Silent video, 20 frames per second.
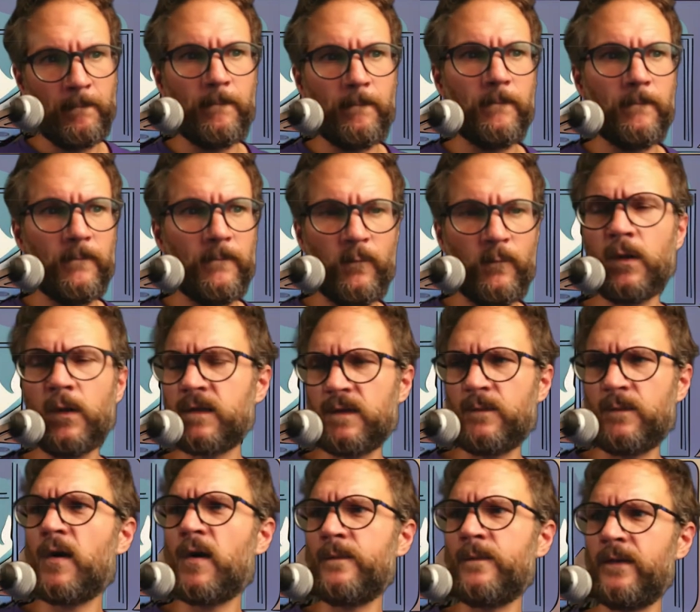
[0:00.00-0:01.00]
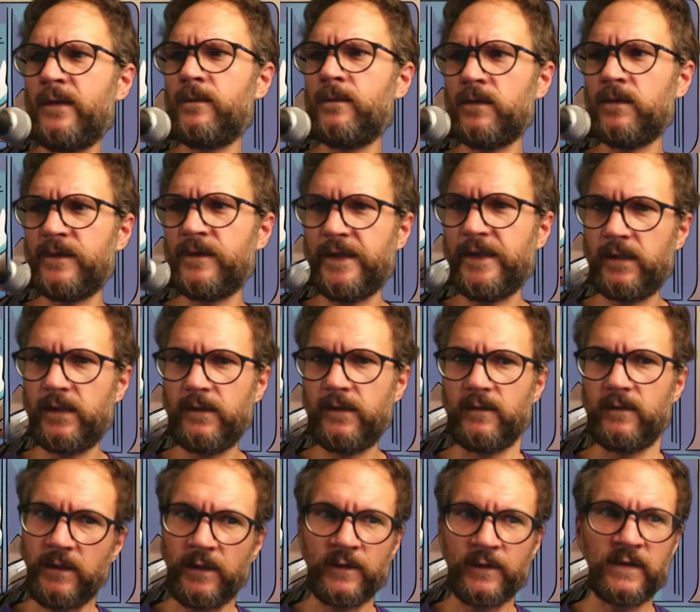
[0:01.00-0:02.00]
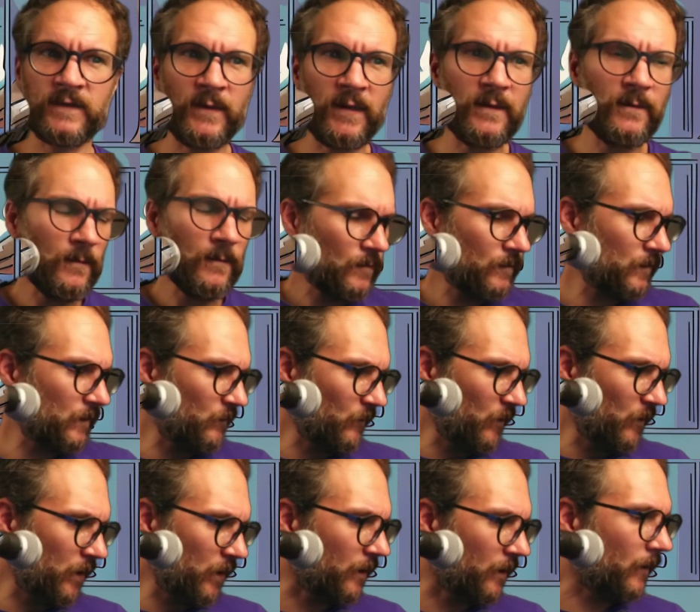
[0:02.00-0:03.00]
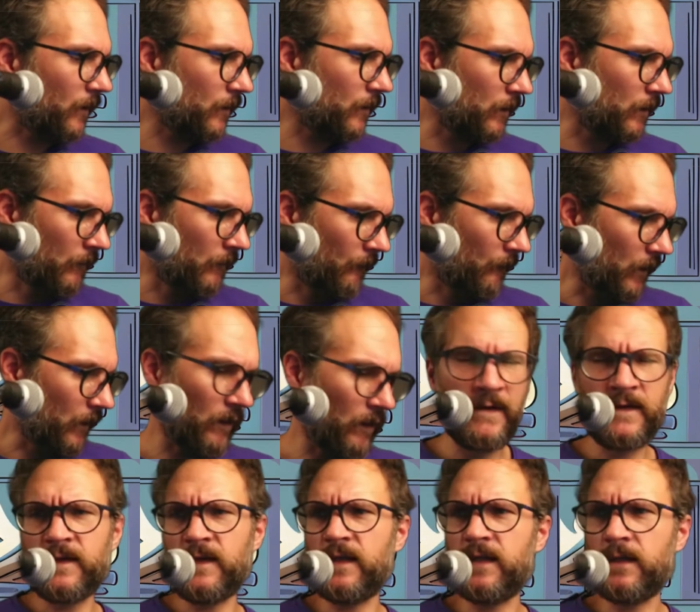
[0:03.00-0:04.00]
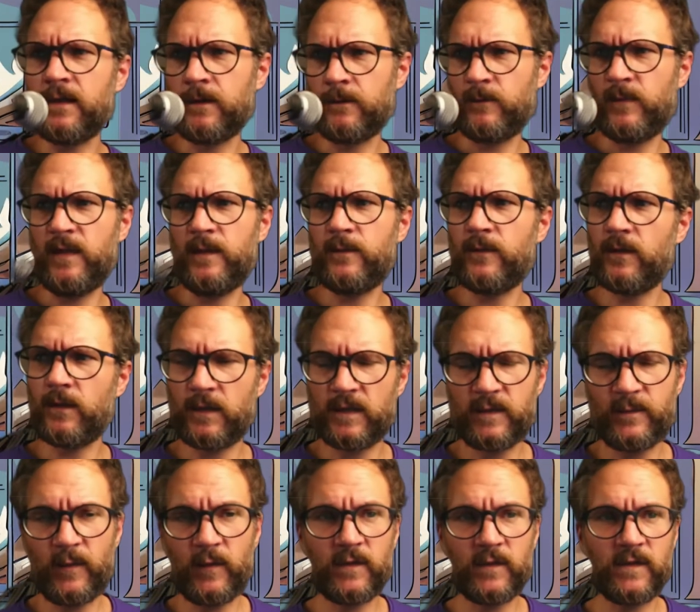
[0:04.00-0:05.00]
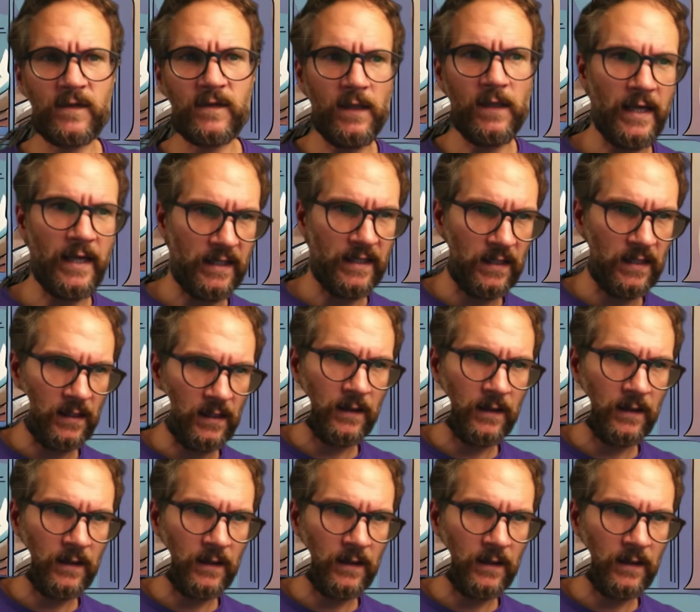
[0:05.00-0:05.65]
what smart people did. You know, smart, smart, artsy people are supposed to like